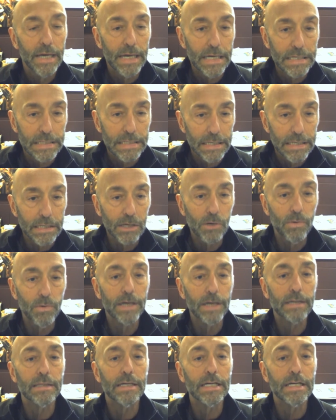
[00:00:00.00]
is in the
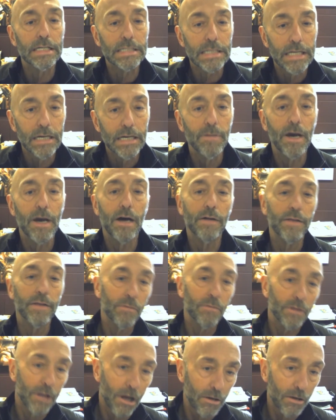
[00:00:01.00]
Quick Things email
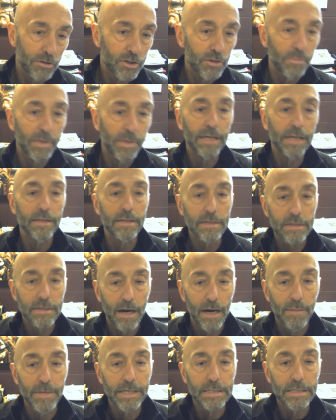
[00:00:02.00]
that will also be in this
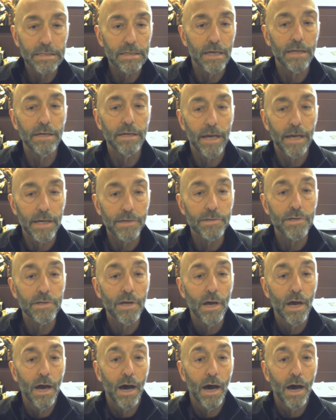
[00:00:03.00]
coming Sunday's